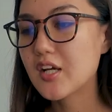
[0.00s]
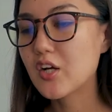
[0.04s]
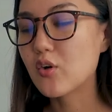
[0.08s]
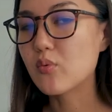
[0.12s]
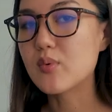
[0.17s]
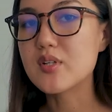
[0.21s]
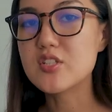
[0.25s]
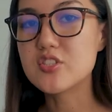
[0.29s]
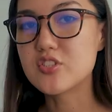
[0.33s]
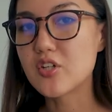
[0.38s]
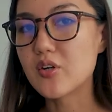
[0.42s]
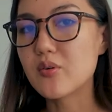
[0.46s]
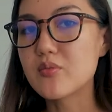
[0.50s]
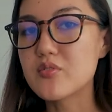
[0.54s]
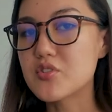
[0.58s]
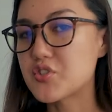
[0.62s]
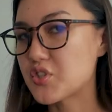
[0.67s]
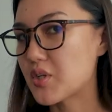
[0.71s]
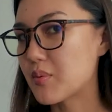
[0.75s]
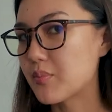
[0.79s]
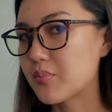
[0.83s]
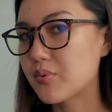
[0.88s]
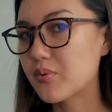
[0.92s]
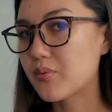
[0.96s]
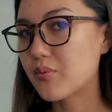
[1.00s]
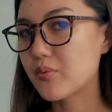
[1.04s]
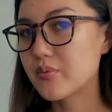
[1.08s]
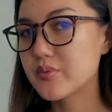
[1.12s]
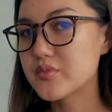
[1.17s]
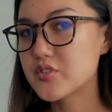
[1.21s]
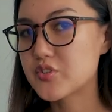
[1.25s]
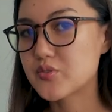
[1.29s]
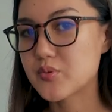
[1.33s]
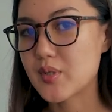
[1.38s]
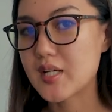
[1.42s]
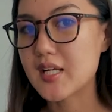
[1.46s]
we don't jump
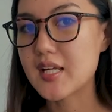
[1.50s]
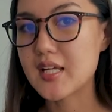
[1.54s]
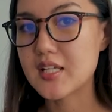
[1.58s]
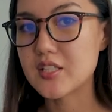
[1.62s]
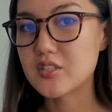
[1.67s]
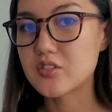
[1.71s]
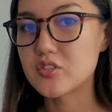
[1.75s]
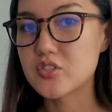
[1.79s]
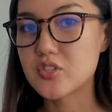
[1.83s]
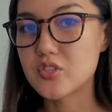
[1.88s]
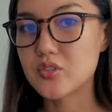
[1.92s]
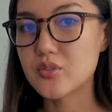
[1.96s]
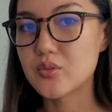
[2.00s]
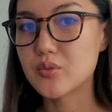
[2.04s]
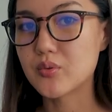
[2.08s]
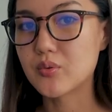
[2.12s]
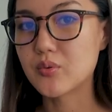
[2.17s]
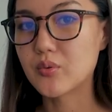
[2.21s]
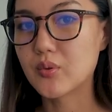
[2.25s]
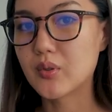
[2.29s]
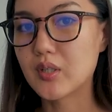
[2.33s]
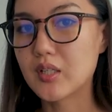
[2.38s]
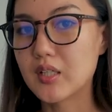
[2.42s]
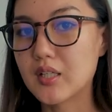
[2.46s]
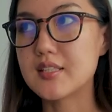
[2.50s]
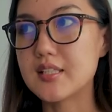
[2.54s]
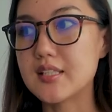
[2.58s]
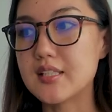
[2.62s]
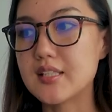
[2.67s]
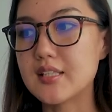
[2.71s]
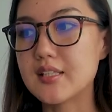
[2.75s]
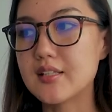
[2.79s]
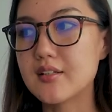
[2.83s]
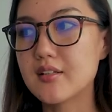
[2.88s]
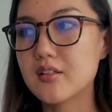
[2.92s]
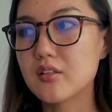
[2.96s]
straight into
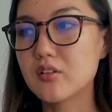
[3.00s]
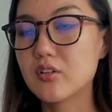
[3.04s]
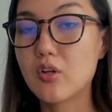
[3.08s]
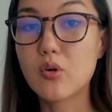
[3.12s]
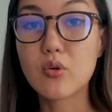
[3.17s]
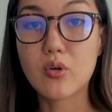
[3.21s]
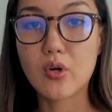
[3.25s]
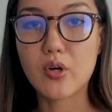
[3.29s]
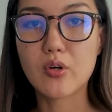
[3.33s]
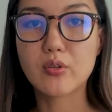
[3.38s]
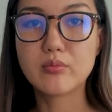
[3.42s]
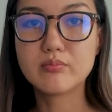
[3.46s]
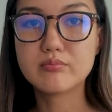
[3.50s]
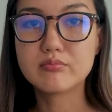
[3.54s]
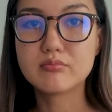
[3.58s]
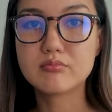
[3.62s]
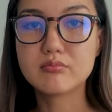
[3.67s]
the logo.